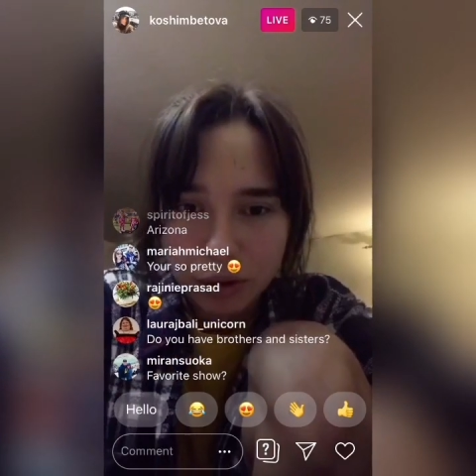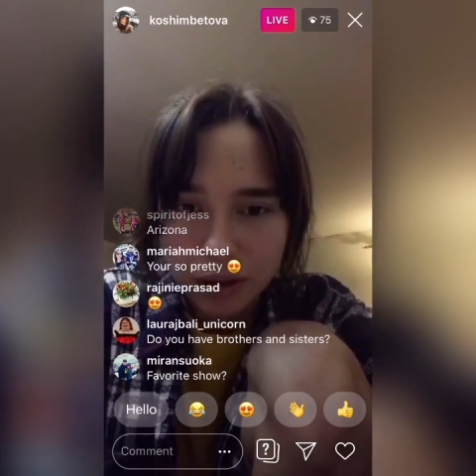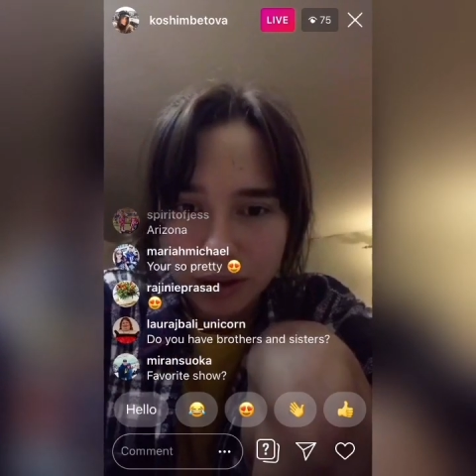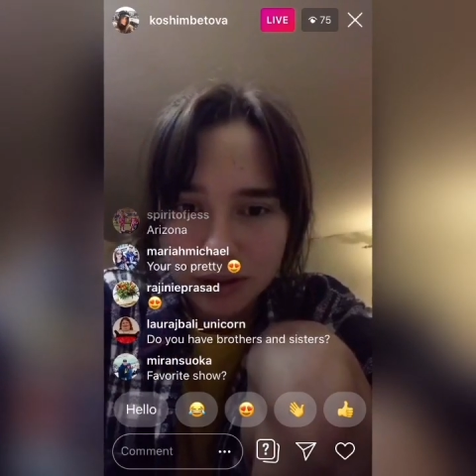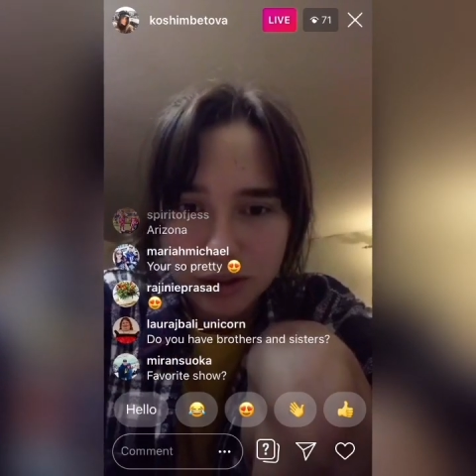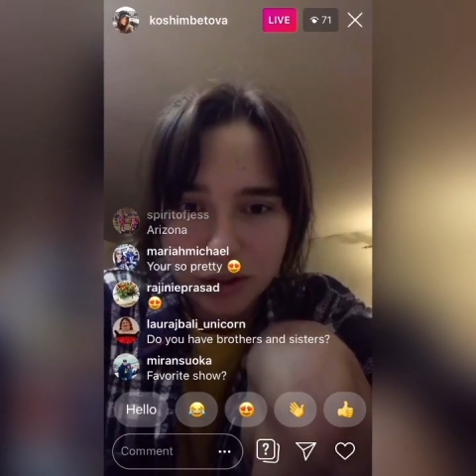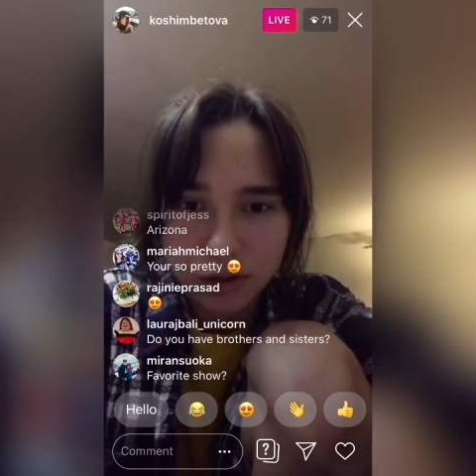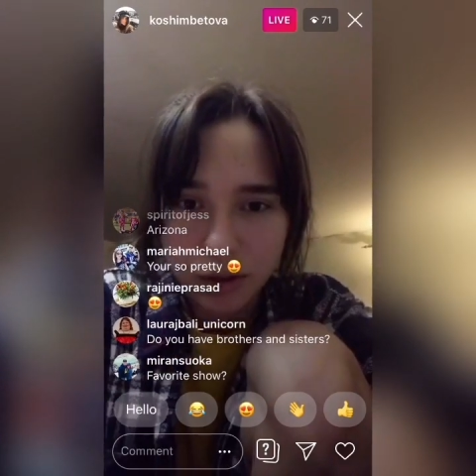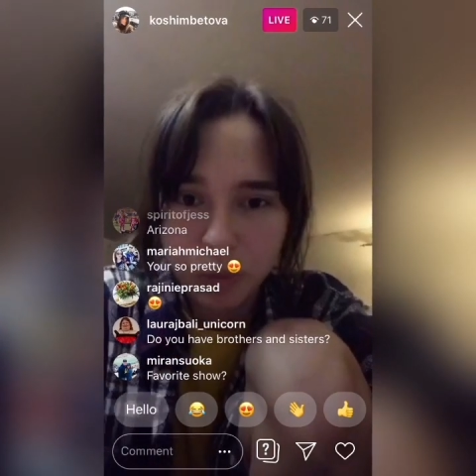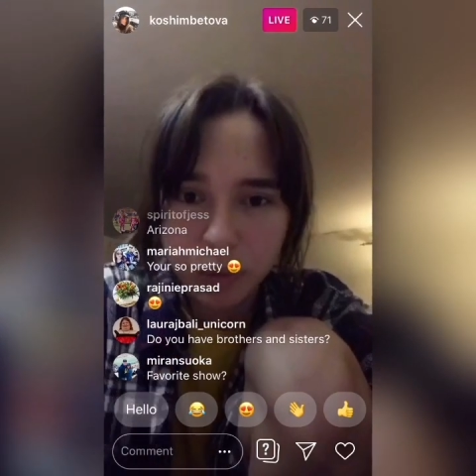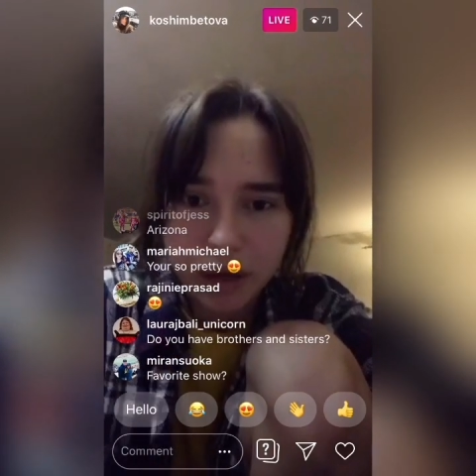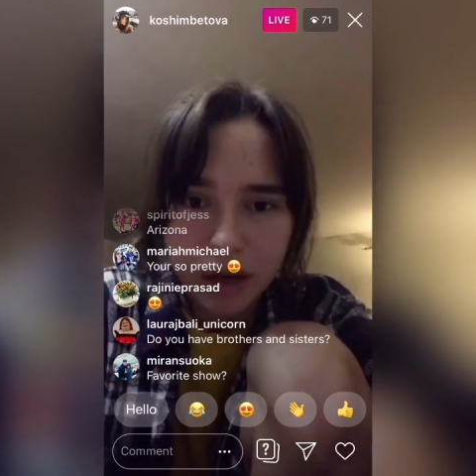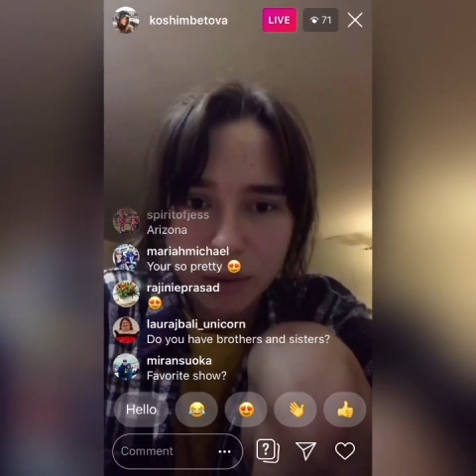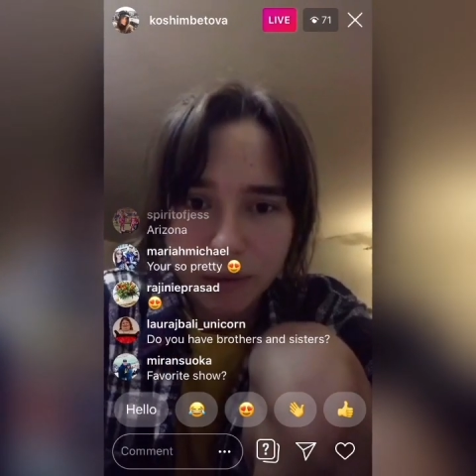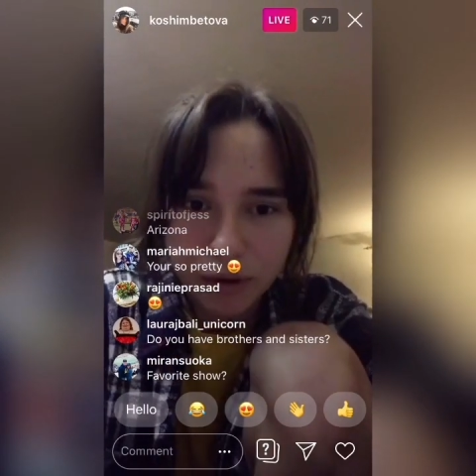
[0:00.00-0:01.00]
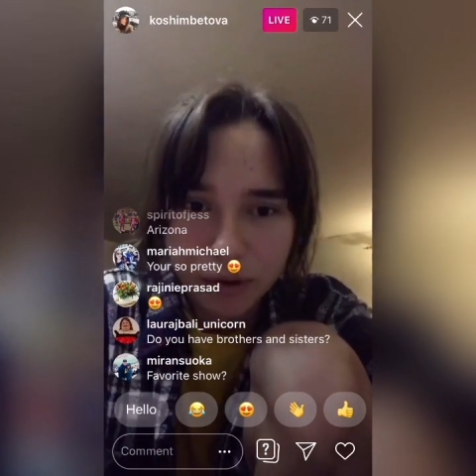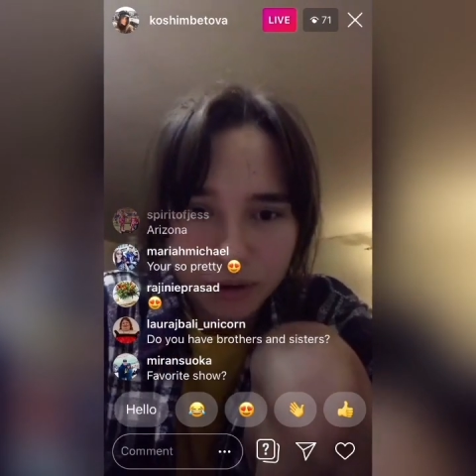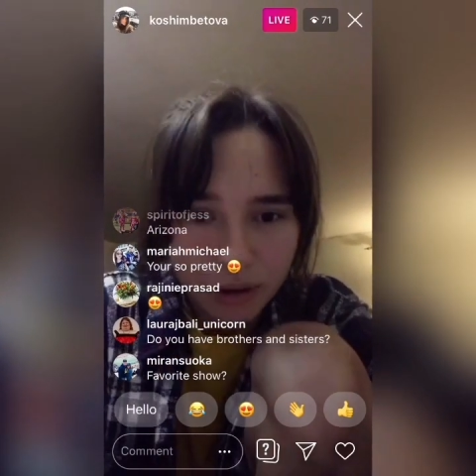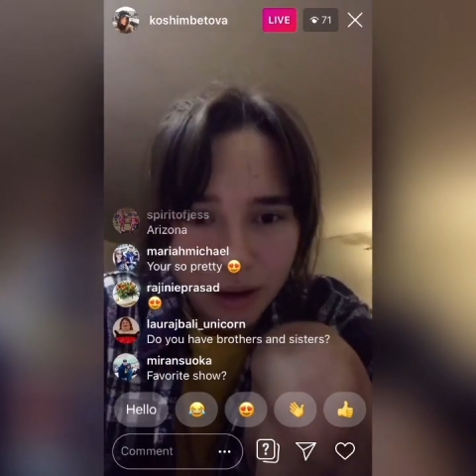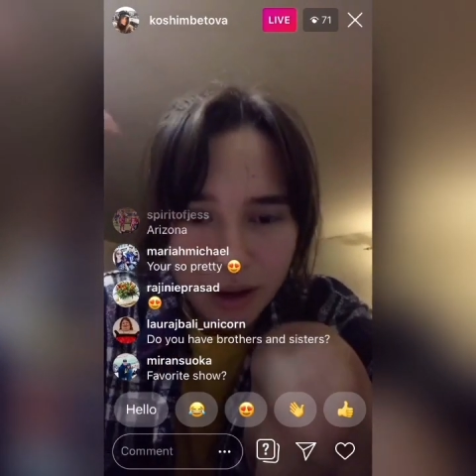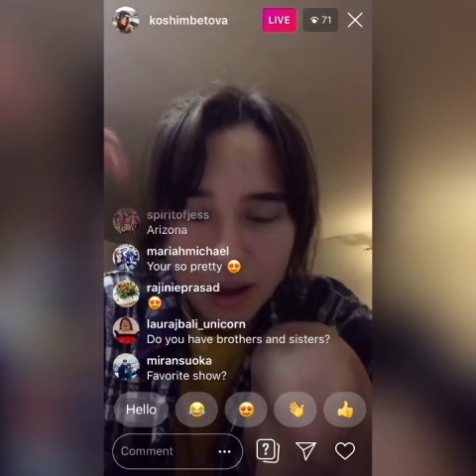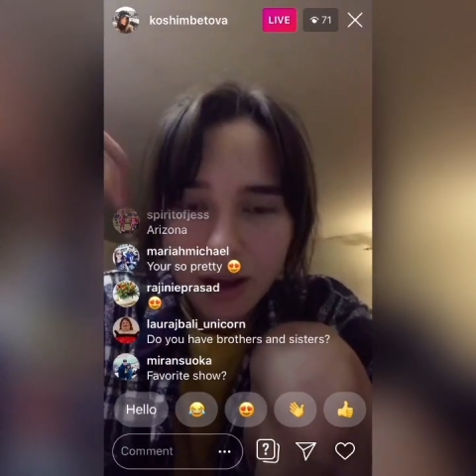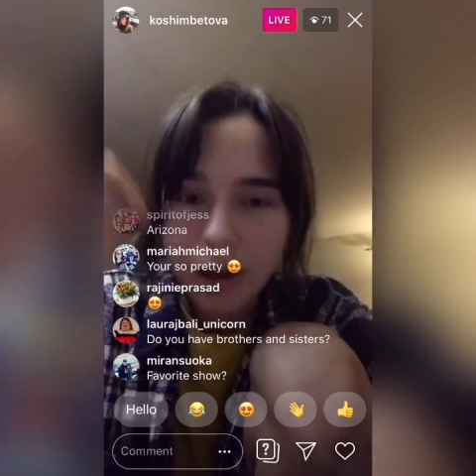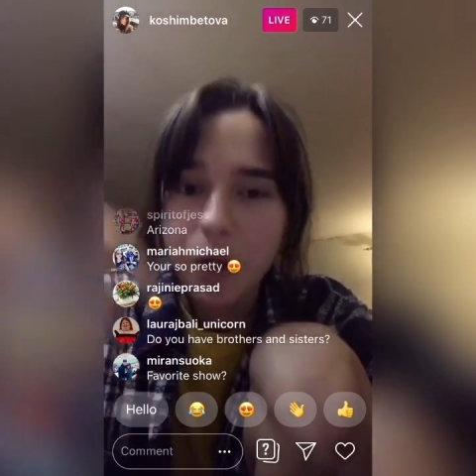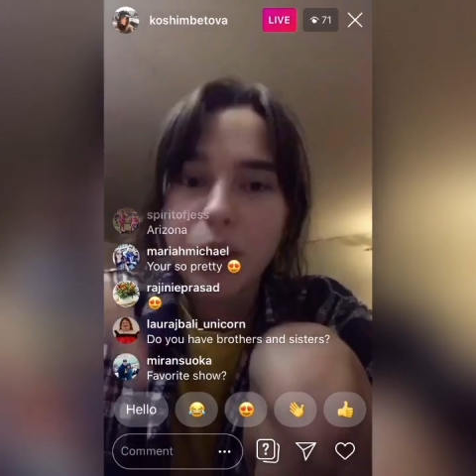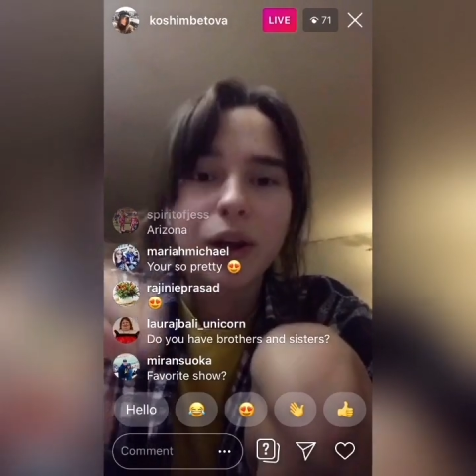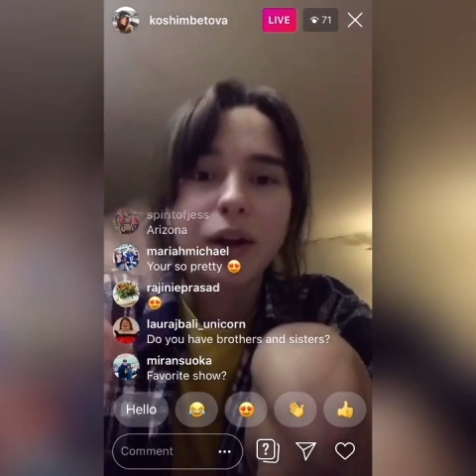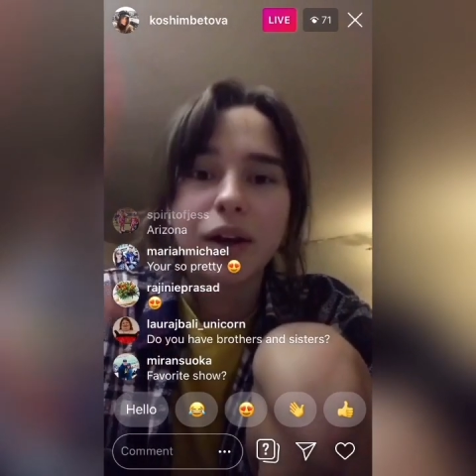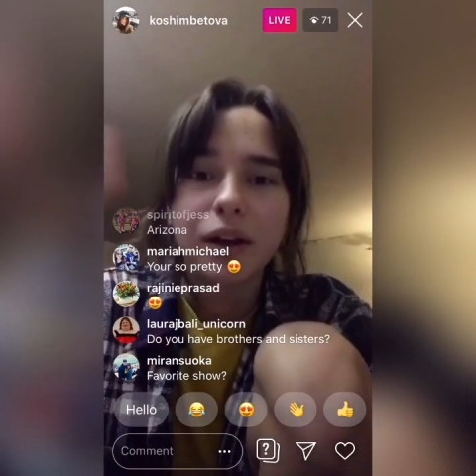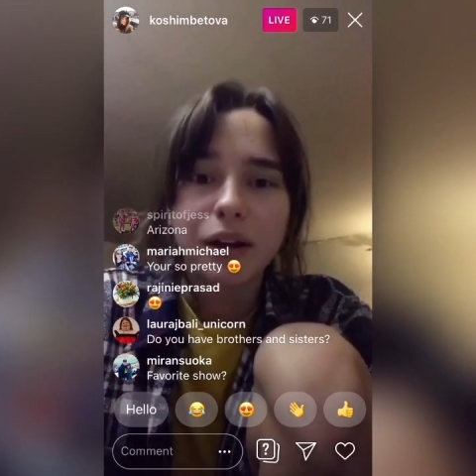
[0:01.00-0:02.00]
where you're gonna be alone and scream
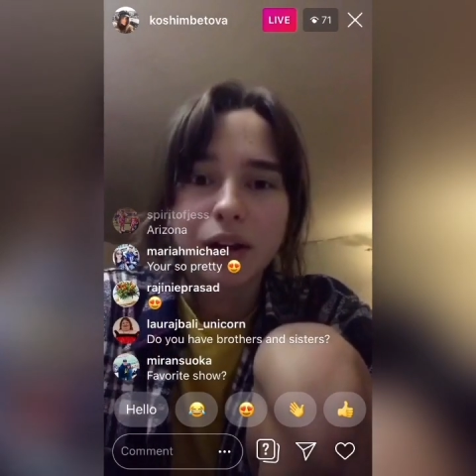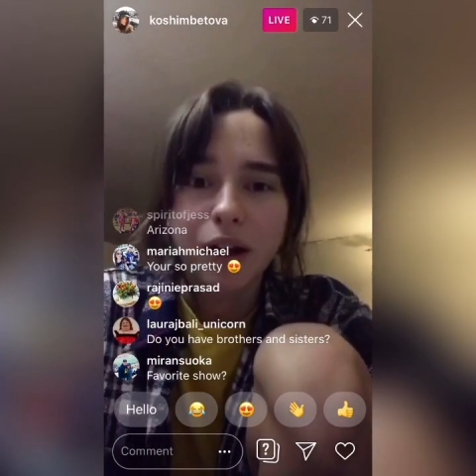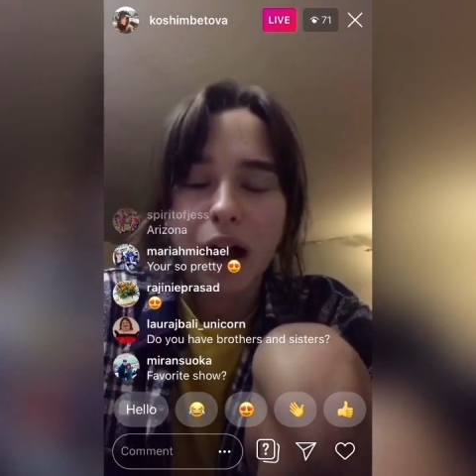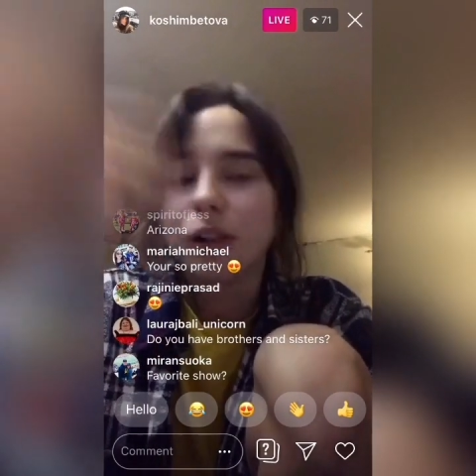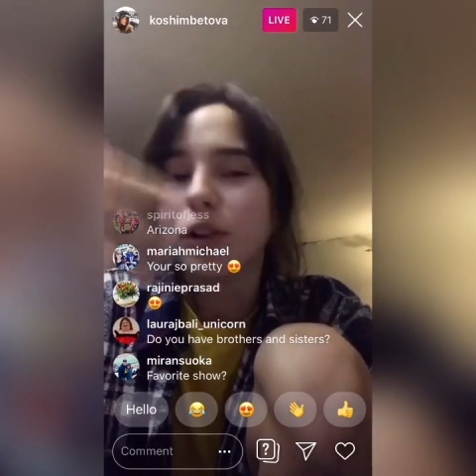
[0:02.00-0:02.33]
whenever,